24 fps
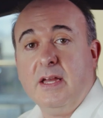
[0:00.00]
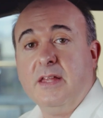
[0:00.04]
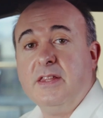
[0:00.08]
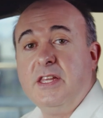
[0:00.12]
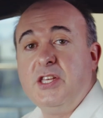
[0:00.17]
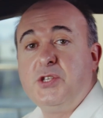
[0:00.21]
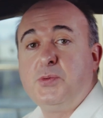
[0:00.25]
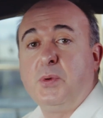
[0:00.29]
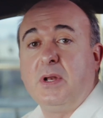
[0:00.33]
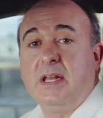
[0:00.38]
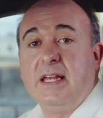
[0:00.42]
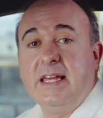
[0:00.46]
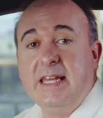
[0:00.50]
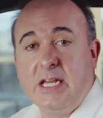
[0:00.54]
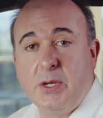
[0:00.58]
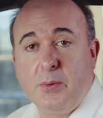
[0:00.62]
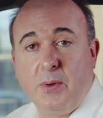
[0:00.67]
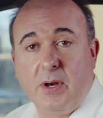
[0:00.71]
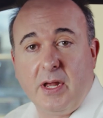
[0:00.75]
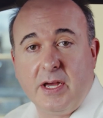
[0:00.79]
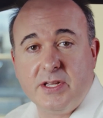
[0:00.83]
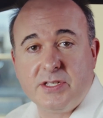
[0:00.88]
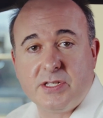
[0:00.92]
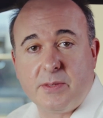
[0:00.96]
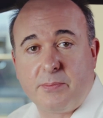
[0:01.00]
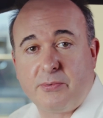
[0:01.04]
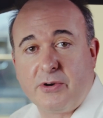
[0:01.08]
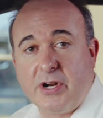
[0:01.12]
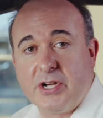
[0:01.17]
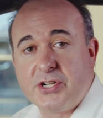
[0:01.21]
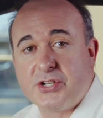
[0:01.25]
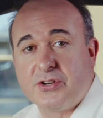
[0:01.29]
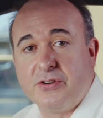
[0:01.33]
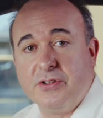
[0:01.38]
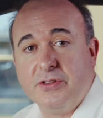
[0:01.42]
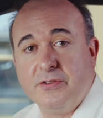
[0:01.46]
This will equalise the
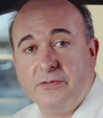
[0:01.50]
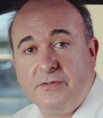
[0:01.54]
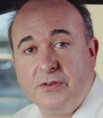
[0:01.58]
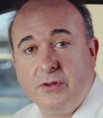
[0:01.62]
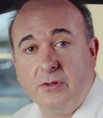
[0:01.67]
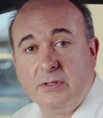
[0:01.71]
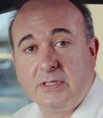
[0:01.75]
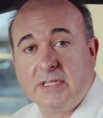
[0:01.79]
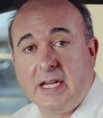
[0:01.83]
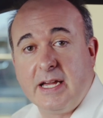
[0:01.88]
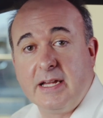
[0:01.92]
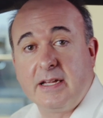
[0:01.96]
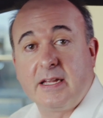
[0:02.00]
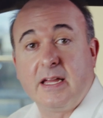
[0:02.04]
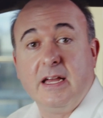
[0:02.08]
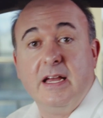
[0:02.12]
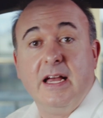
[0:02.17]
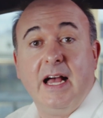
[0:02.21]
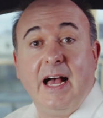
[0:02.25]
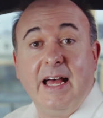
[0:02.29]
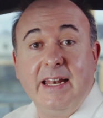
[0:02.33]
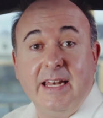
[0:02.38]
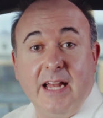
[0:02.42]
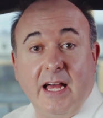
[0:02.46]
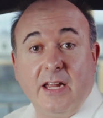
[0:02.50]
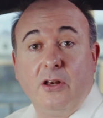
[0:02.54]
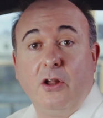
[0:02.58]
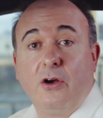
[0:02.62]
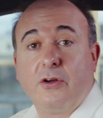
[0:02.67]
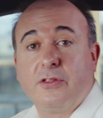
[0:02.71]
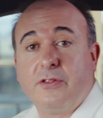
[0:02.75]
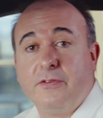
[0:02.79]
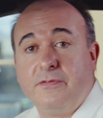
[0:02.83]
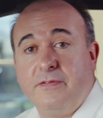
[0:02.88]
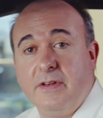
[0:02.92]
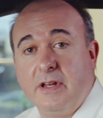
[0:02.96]
pressure in the fuel tank and
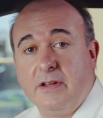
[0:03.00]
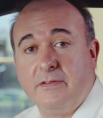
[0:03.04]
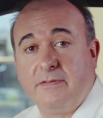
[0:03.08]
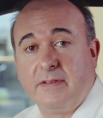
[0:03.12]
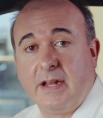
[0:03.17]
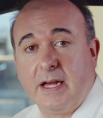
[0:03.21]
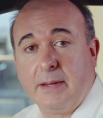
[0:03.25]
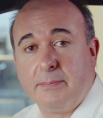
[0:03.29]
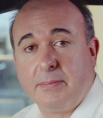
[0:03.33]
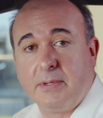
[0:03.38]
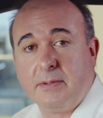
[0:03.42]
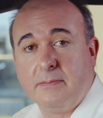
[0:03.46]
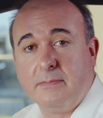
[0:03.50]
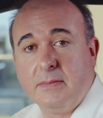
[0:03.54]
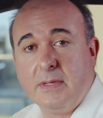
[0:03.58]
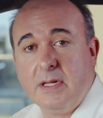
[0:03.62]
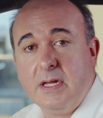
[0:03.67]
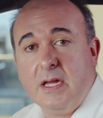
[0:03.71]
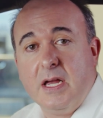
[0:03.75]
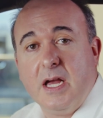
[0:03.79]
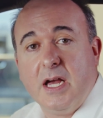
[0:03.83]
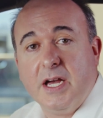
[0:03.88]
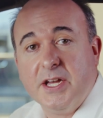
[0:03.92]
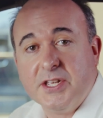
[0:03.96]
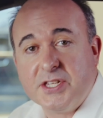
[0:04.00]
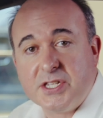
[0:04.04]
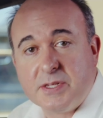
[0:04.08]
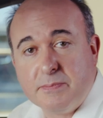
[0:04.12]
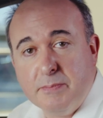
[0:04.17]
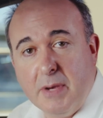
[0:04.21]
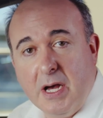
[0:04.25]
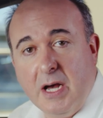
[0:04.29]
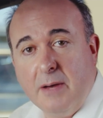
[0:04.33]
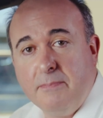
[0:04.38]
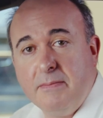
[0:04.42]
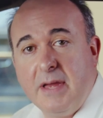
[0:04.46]
unlock the filler flap. A
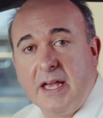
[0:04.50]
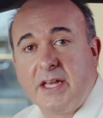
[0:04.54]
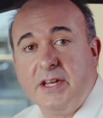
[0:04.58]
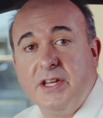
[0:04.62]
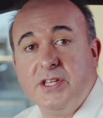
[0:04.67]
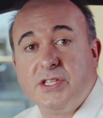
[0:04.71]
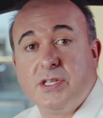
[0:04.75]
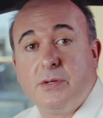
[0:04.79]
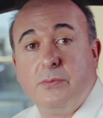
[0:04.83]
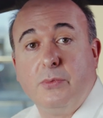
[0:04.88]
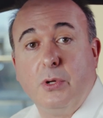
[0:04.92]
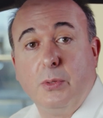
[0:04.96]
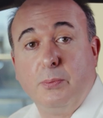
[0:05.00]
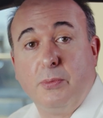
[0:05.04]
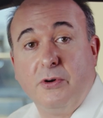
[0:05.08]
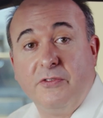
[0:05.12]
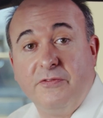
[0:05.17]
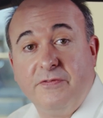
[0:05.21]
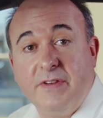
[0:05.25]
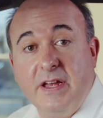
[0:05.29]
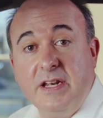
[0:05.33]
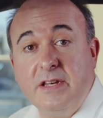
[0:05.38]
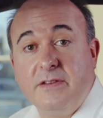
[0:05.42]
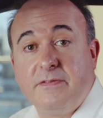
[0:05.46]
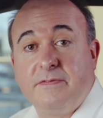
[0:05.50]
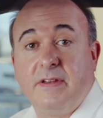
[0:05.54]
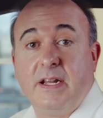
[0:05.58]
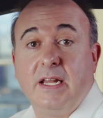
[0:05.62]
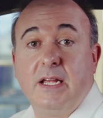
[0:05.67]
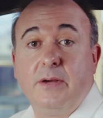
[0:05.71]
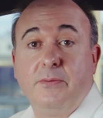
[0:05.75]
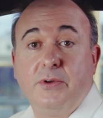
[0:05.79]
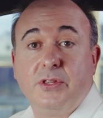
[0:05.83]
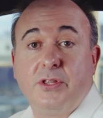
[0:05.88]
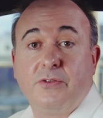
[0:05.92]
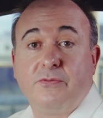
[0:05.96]
smart mechanism will prevent
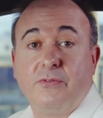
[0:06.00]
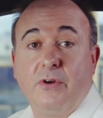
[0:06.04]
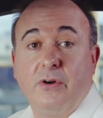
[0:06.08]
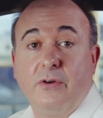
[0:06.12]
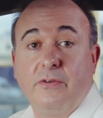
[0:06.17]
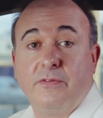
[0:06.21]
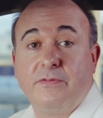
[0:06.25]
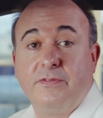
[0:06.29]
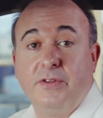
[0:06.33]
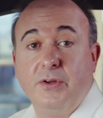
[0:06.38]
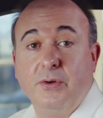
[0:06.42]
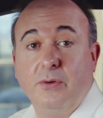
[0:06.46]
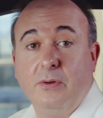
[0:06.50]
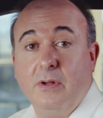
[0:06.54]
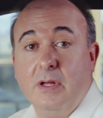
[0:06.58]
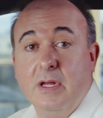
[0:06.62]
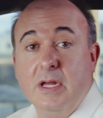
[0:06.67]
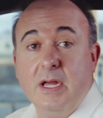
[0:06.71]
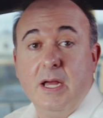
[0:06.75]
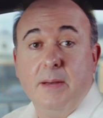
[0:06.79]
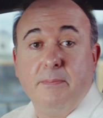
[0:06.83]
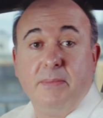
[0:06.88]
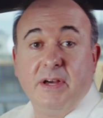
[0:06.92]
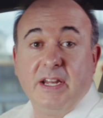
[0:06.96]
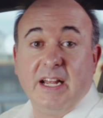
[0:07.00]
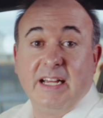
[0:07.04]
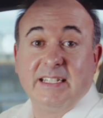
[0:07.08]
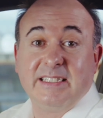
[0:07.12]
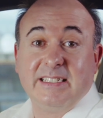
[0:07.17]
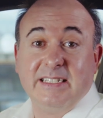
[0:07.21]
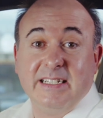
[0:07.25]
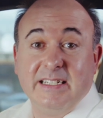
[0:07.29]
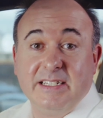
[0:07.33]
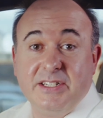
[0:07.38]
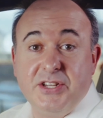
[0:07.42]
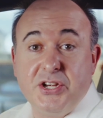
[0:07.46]
filling with the wrong fuel, but as
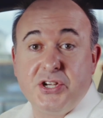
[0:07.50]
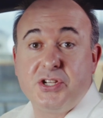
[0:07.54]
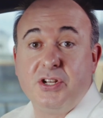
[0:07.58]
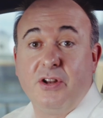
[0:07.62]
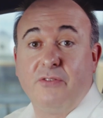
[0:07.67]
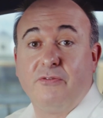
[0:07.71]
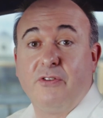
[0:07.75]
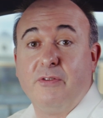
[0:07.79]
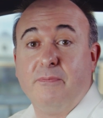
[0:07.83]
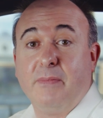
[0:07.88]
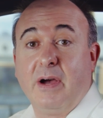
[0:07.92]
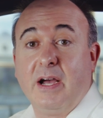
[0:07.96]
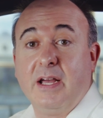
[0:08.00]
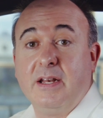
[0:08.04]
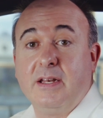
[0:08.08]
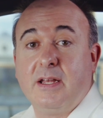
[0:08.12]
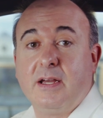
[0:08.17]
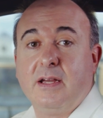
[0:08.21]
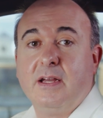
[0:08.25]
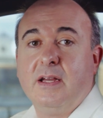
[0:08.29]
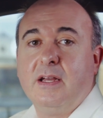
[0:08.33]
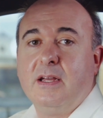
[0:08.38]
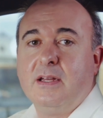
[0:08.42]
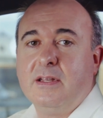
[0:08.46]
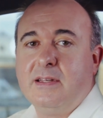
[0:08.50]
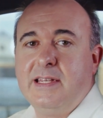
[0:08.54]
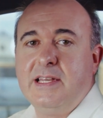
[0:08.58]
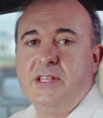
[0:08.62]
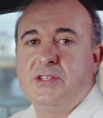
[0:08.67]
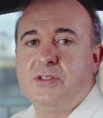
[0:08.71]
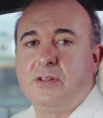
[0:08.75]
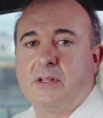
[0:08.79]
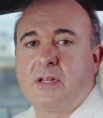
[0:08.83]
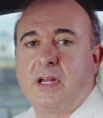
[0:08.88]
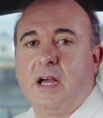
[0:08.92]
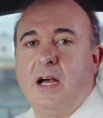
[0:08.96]
an additional reminder,
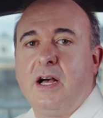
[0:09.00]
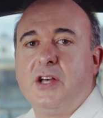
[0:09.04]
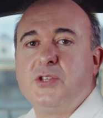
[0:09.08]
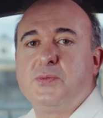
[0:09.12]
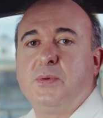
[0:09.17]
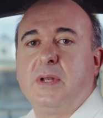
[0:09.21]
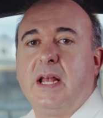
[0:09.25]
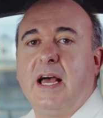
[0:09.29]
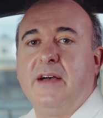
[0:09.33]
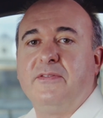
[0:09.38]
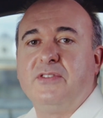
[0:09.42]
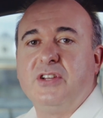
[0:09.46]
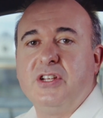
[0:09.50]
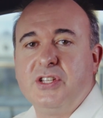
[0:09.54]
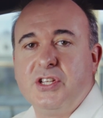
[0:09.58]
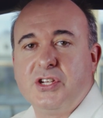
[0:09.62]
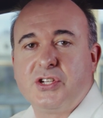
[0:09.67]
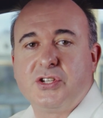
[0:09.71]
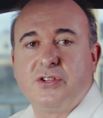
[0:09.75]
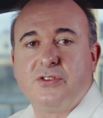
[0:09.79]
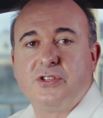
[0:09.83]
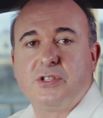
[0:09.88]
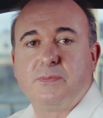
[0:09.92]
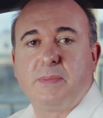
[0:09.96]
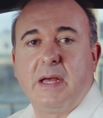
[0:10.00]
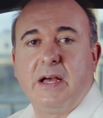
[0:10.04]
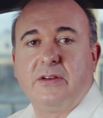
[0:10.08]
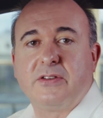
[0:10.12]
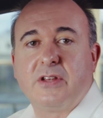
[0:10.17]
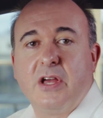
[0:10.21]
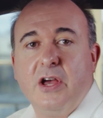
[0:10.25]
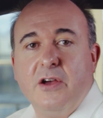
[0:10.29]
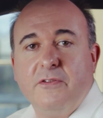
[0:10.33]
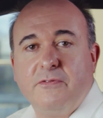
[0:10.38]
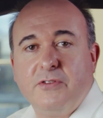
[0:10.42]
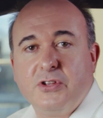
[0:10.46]
diesel cars will have an additional spout
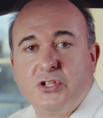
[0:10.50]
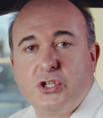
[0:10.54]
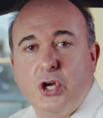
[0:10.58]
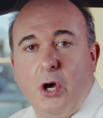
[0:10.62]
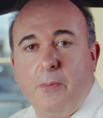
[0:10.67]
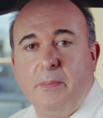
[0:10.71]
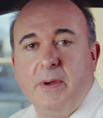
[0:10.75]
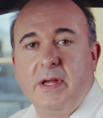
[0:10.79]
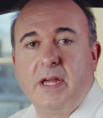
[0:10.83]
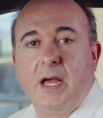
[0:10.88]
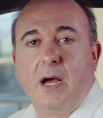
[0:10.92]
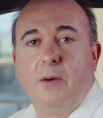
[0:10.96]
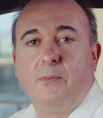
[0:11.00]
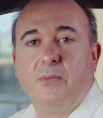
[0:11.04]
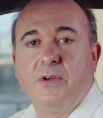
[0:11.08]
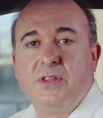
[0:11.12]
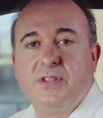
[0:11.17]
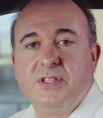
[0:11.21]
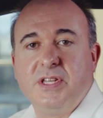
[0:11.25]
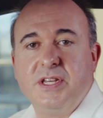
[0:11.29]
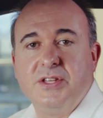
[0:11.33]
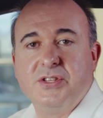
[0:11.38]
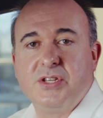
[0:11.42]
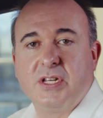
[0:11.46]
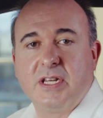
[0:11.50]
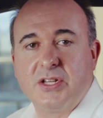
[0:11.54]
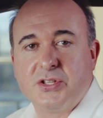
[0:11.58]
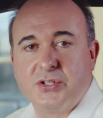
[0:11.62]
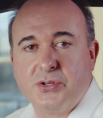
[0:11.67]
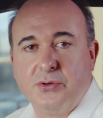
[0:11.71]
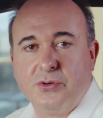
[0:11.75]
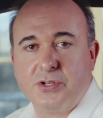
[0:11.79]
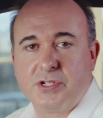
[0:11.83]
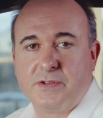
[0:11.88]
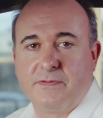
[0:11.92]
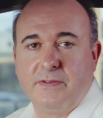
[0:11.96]
for topping up with diesel
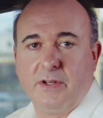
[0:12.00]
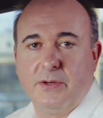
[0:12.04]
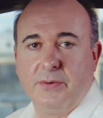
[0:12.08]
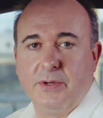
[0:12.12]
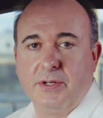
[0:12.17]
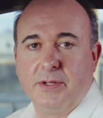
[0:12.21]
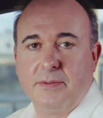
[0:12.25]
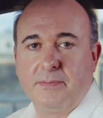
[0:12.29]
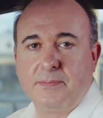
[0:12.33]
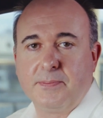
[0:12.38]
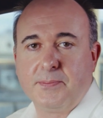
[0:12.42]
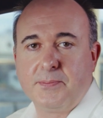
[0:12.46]
exhaust fluid.